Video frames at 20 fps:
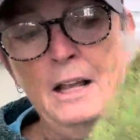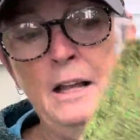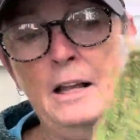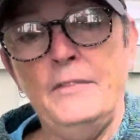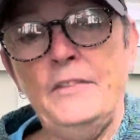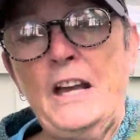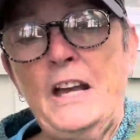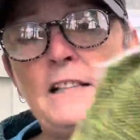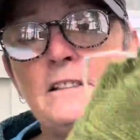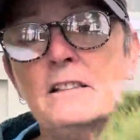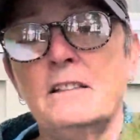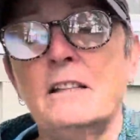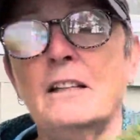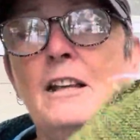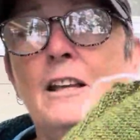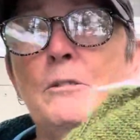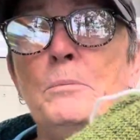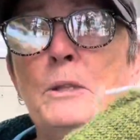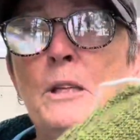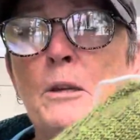and that's to
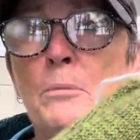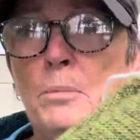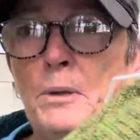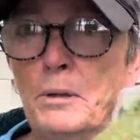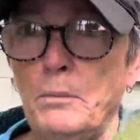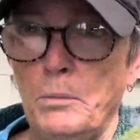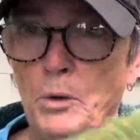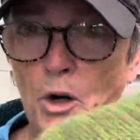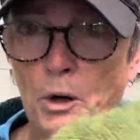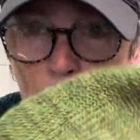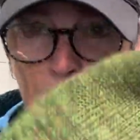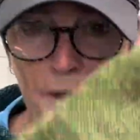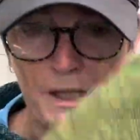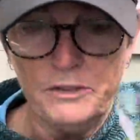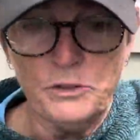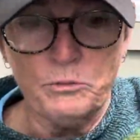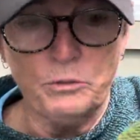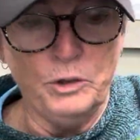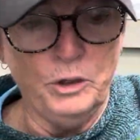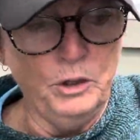give me a bit more
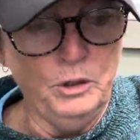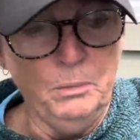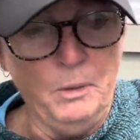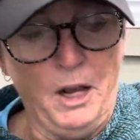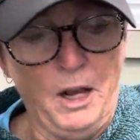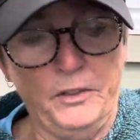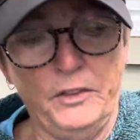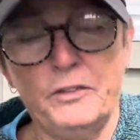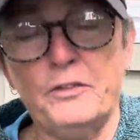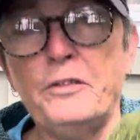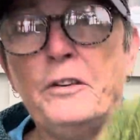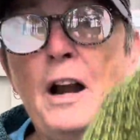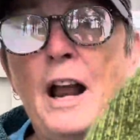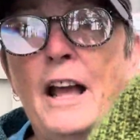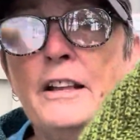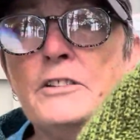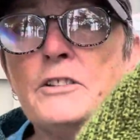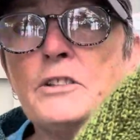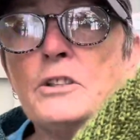bust room on the front.